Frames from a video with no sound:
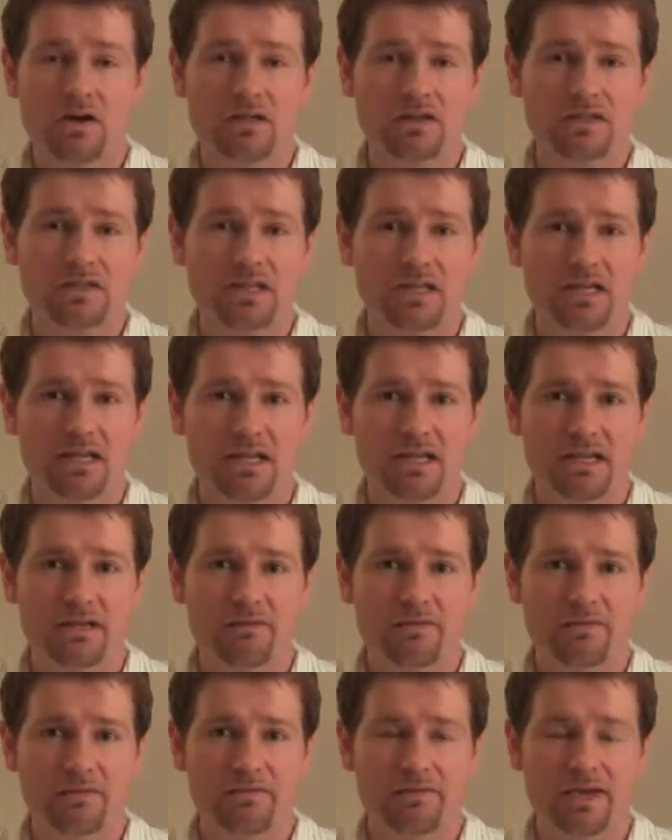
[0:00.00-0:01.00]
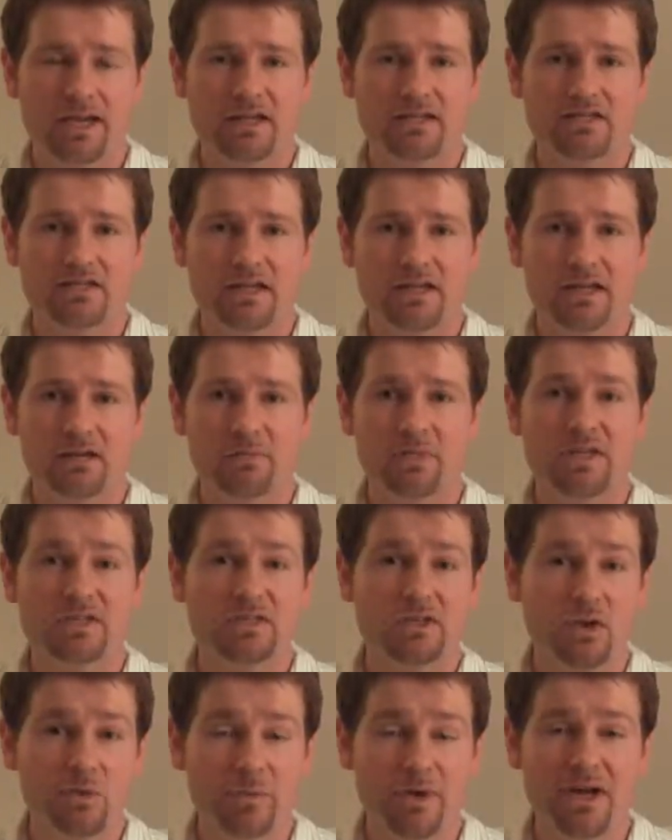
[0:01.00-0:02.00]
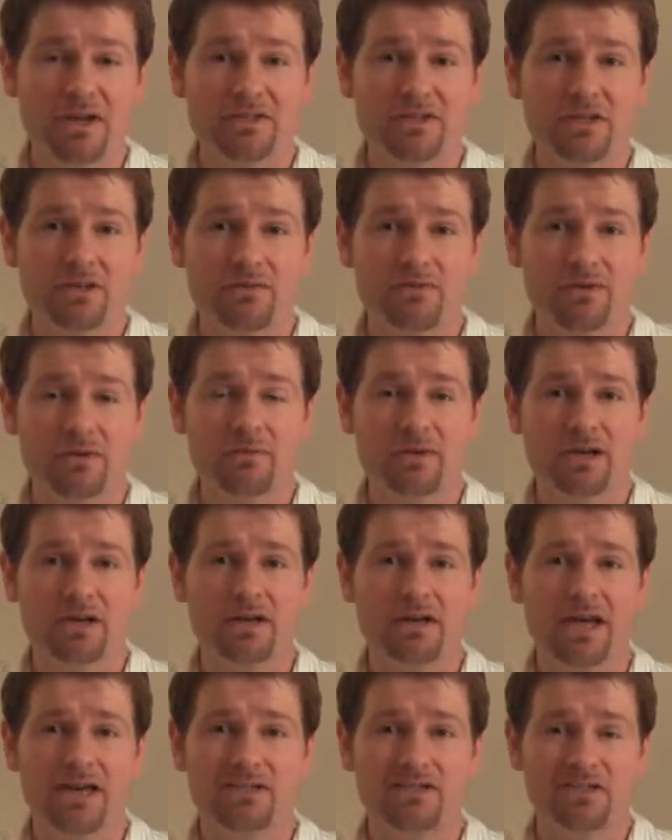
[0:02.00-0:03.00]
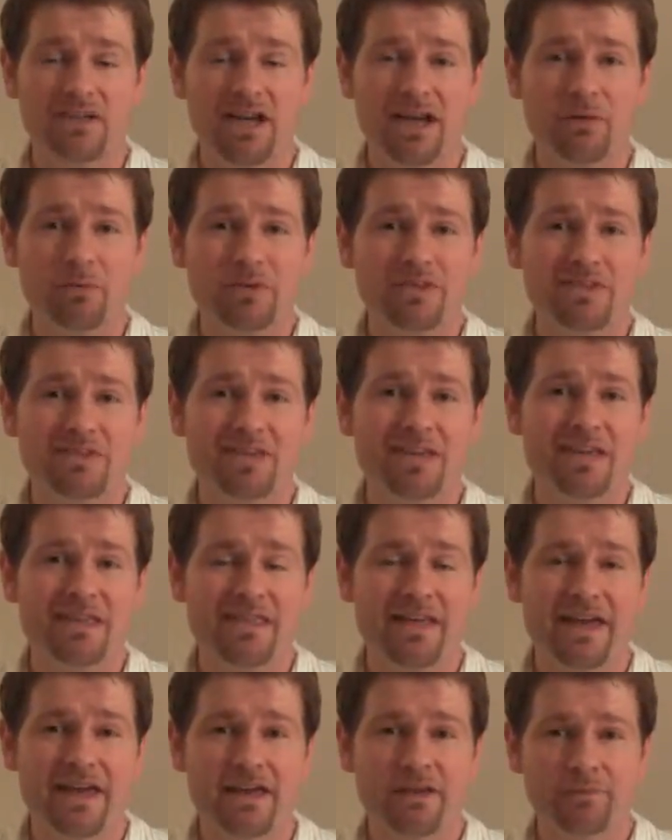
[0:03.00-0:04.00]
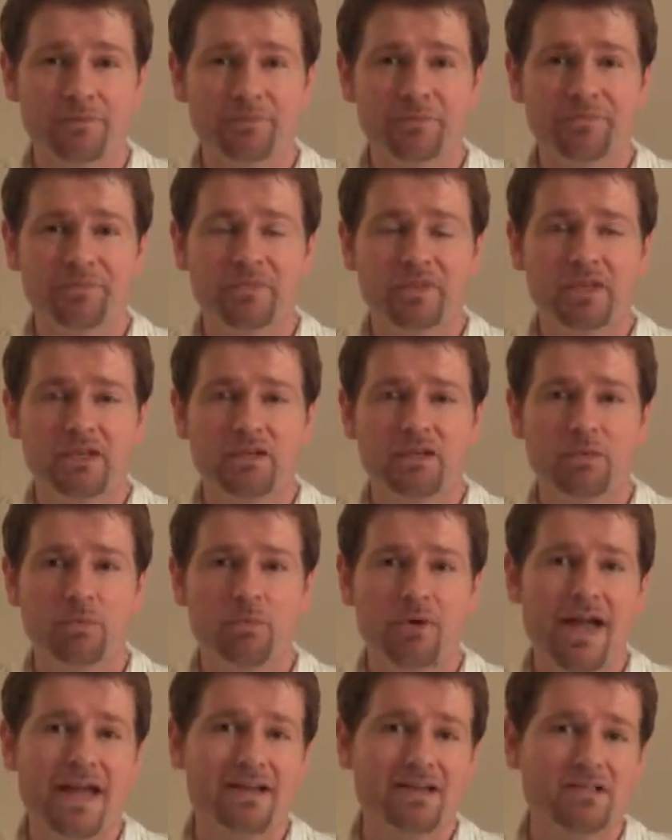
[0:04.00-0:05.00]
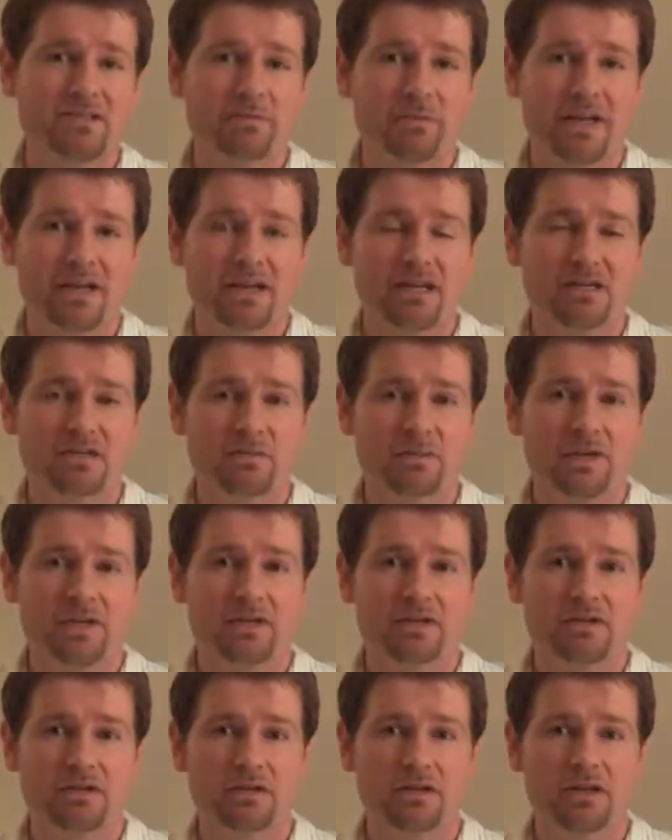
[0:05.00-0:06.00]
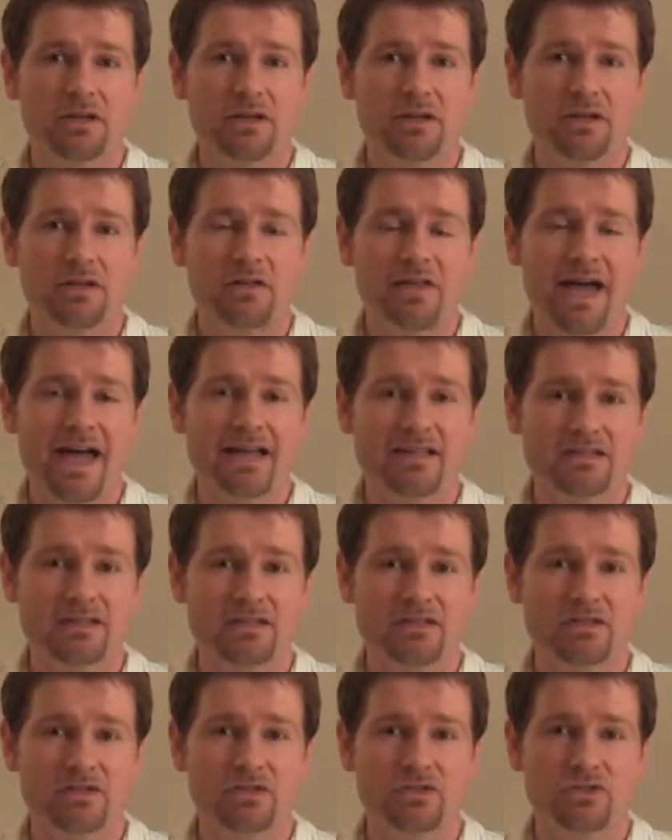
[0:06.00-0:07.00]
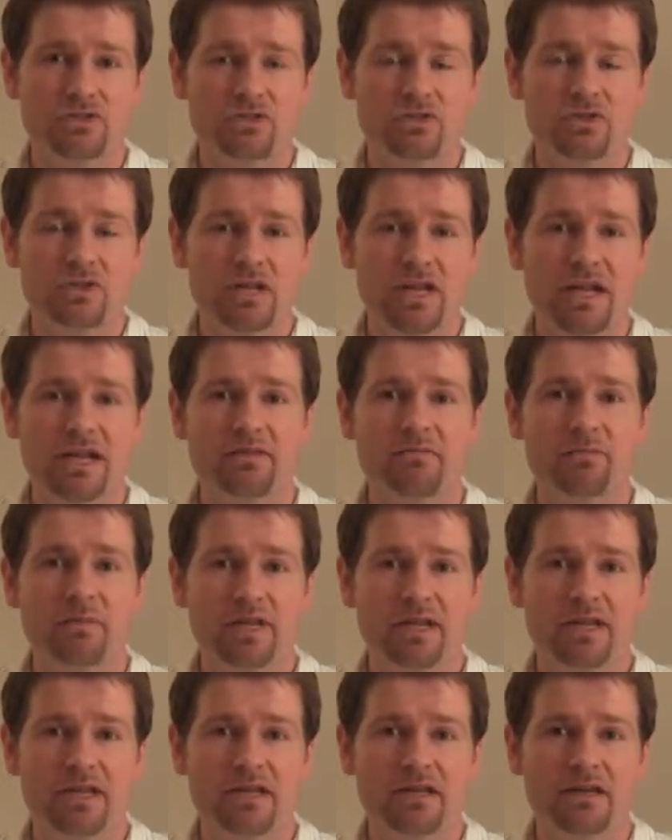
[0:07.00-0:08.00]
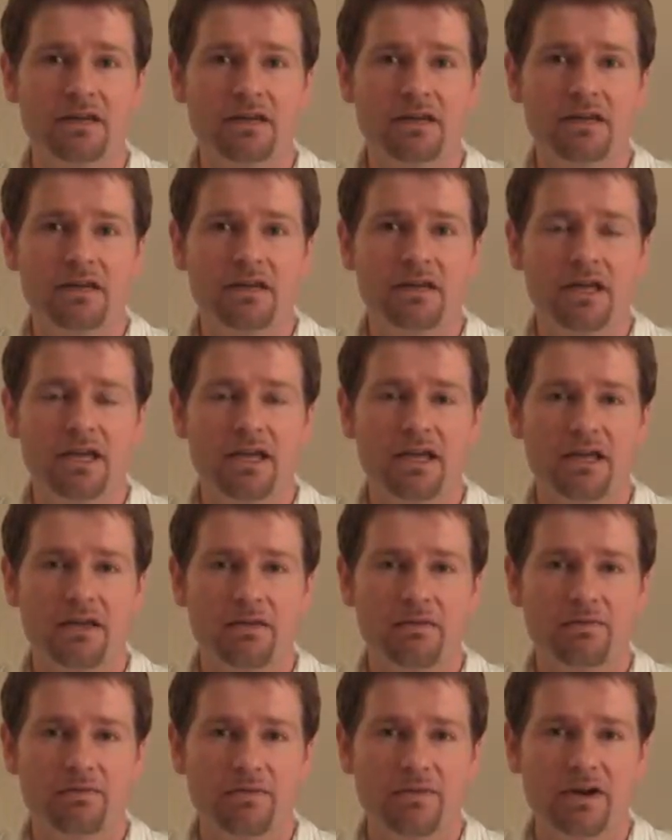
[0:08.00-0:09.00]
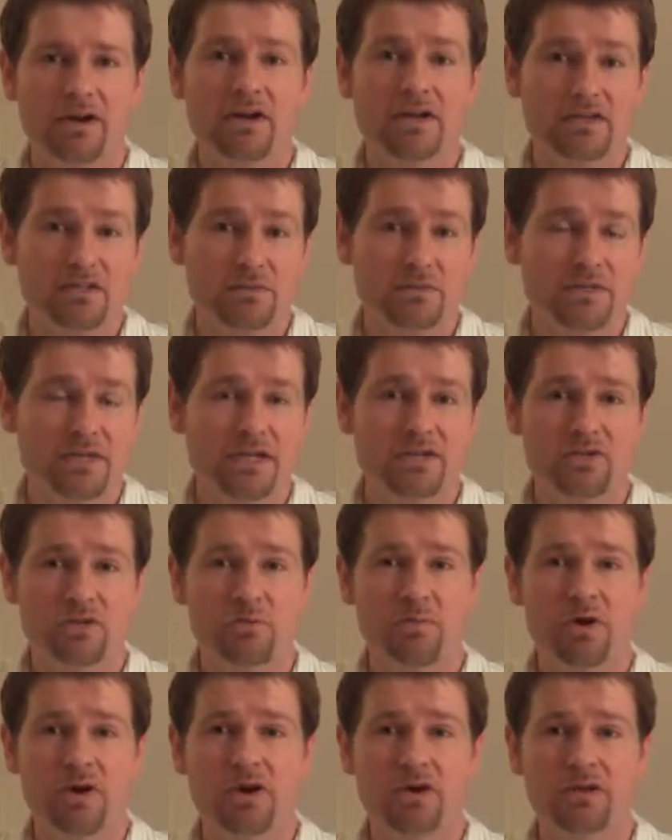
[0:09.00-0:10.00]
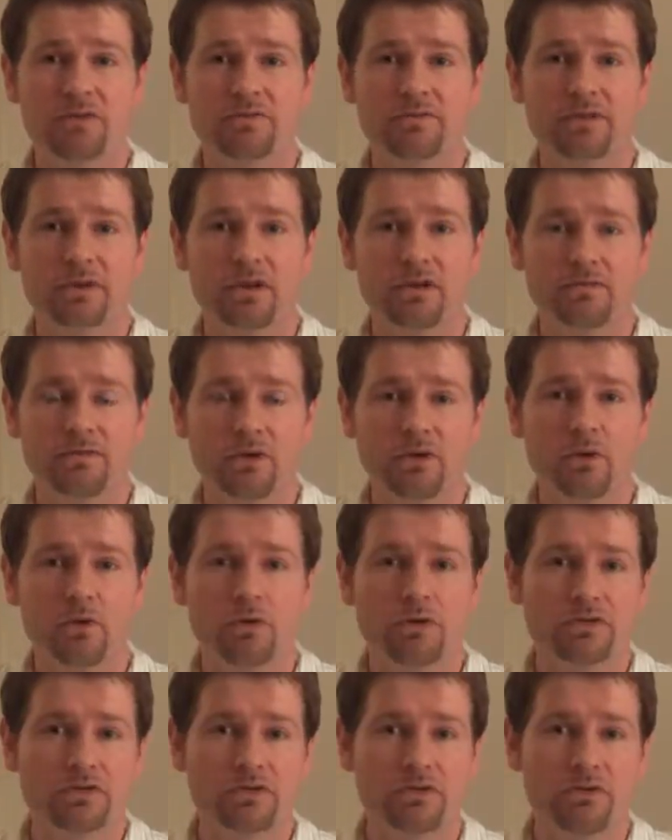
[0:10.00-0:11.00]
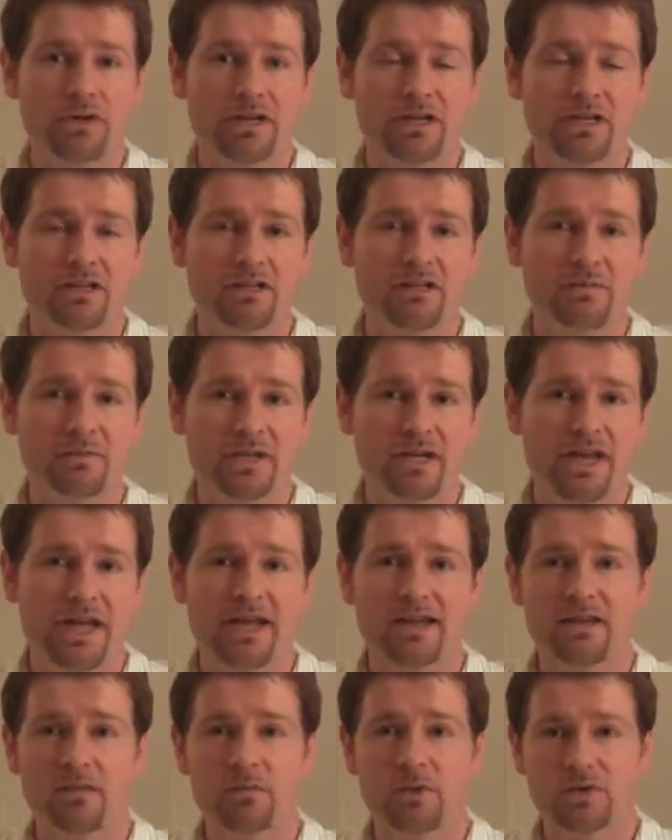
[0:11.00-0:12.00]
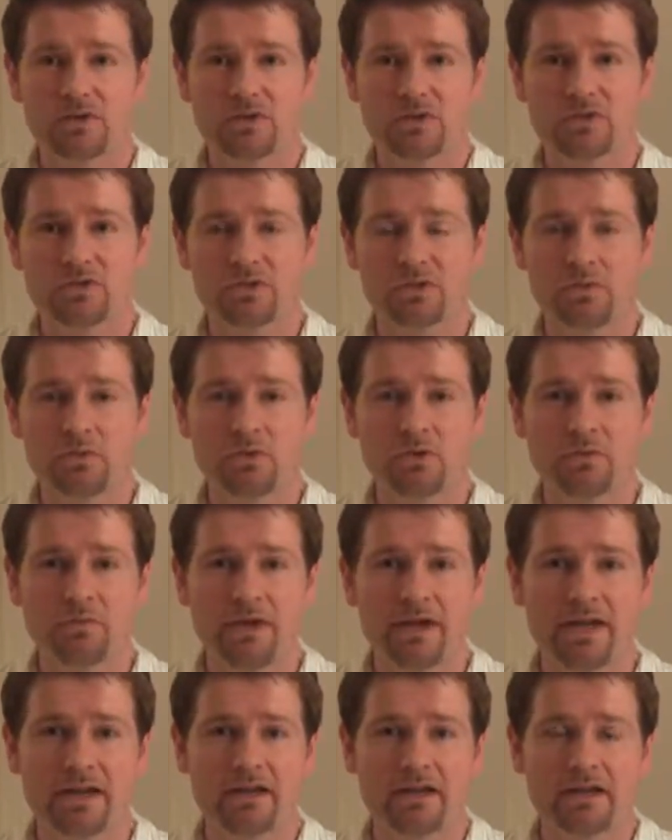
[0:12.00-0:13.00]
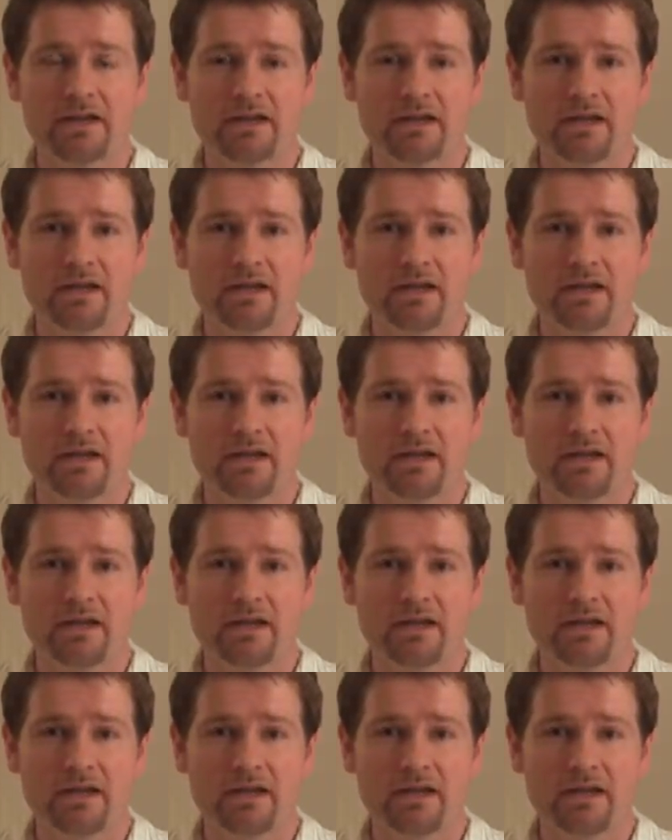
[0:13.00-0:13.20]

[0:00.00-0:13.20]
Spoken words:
honestly, if I could stand on my soapbox here for a minute, I would say that your practice management classes should have been a very substantial part of the course curriculum in acupuncture school. But